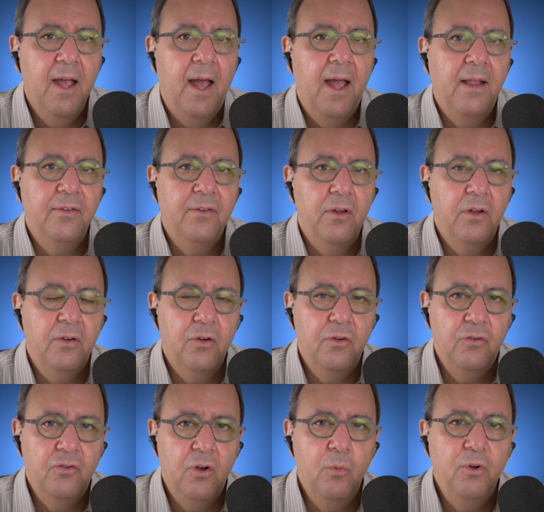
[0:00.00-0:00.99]
And
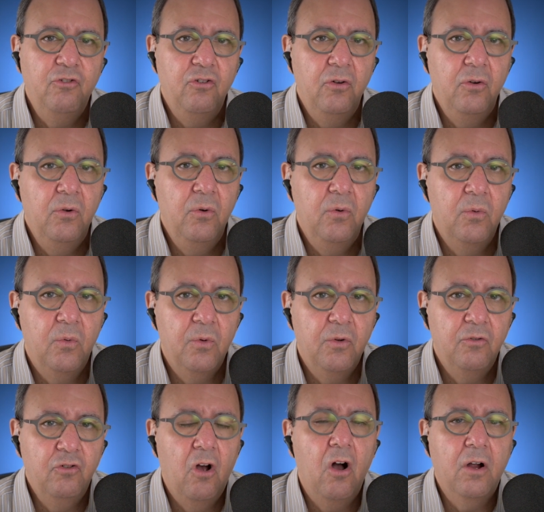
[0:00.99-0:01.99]
so, would you
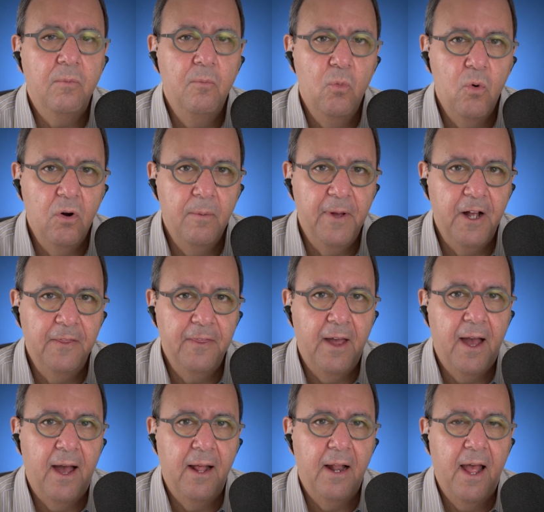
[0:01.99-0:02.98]
talk more about
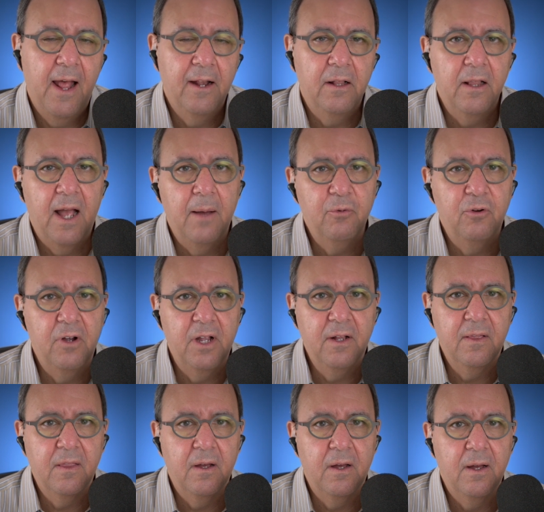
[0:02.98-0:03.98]
that and
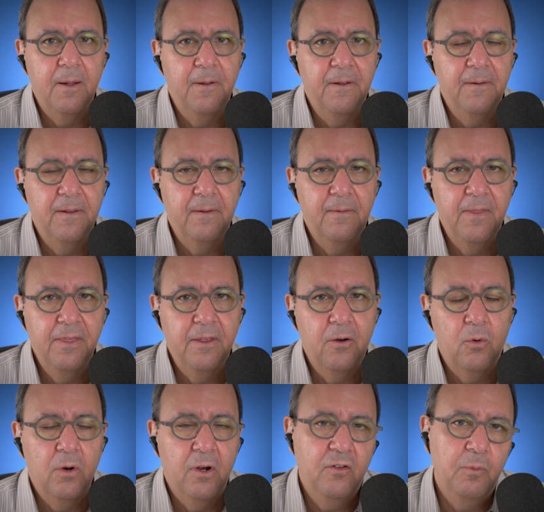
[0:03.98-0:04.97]
elaborate the, the
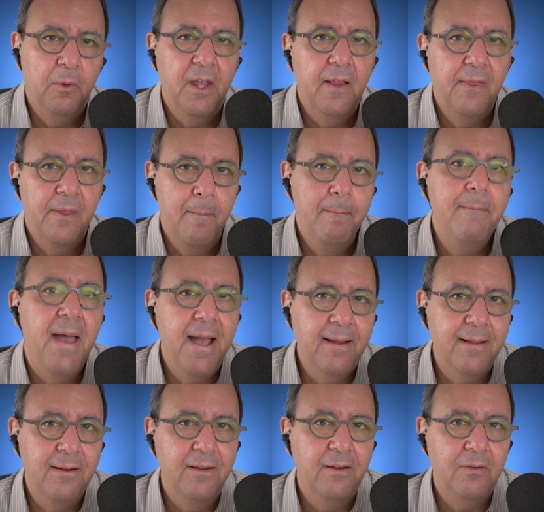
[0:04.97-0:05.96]
or explain the
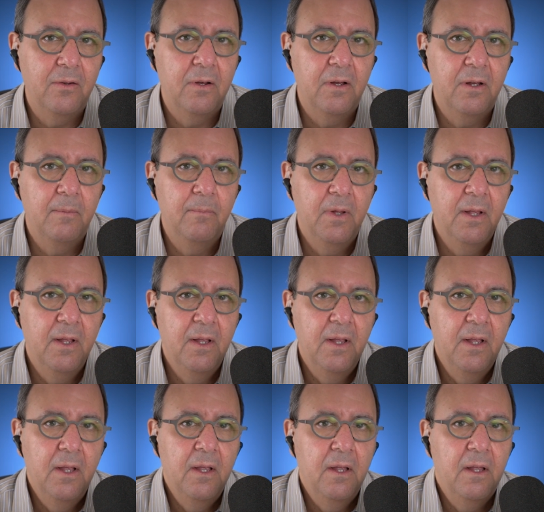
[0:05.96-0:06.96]
mechanism
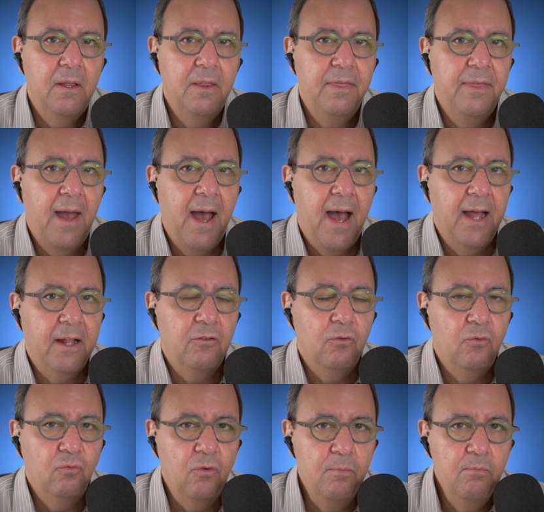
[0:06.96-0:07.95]
that
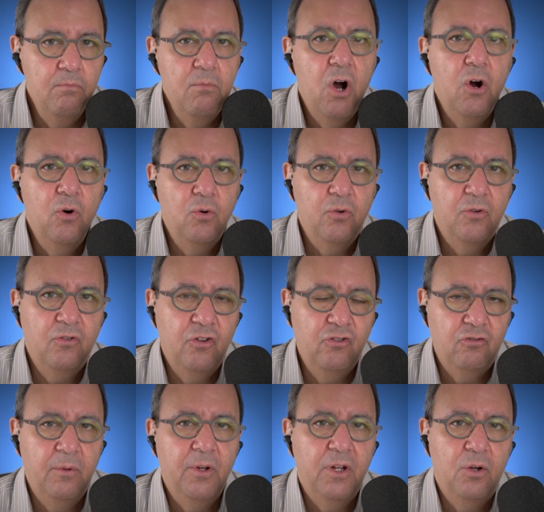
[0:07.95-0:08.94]
remote
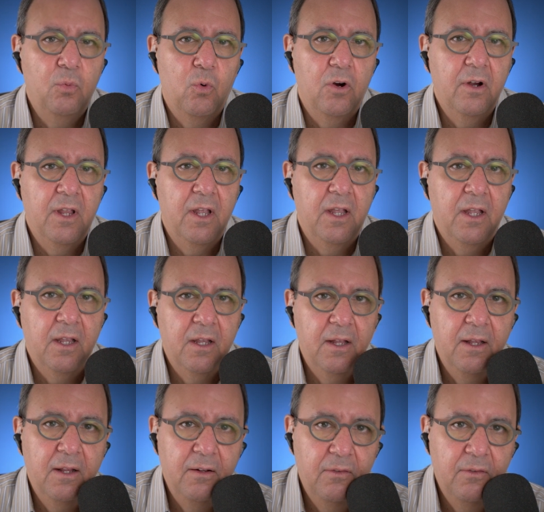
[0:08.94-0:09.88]
distributed working